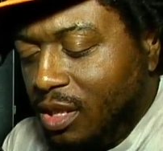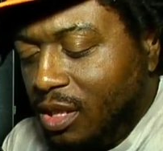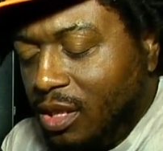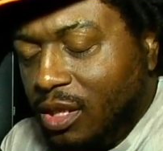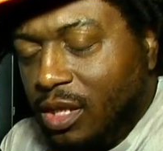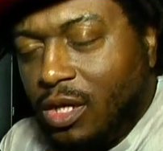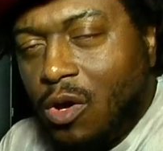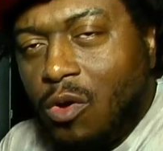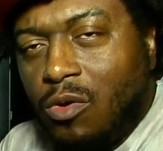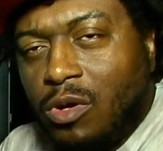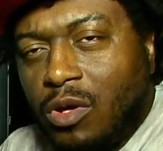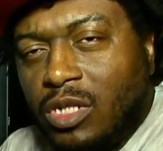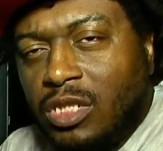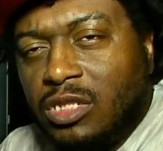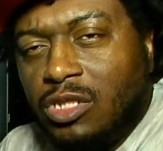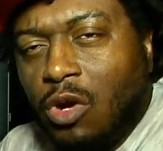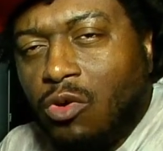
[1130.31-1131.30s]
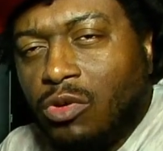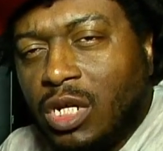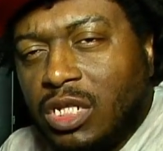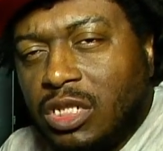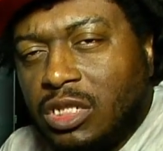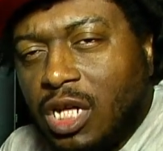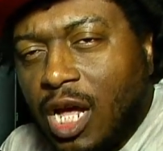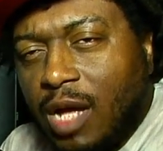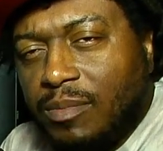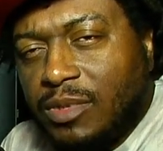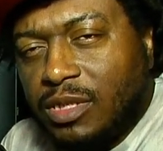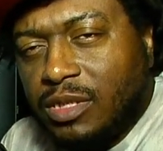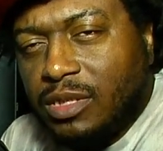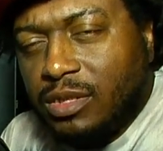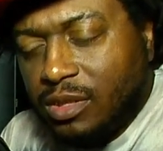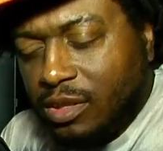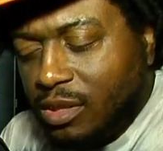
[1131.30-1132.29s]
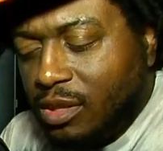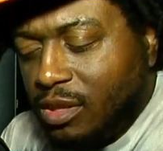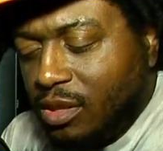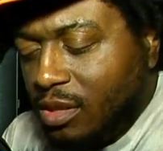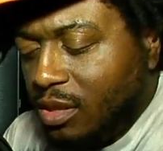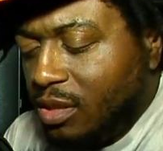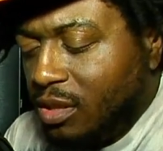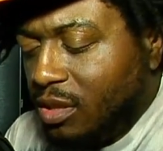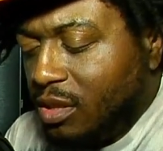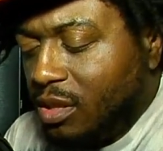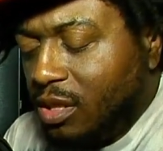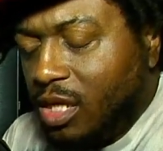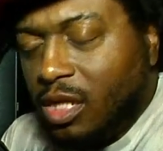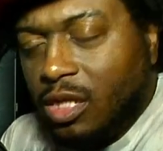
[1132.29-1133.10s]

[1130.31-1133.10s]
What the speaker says: They own all these donut shops, and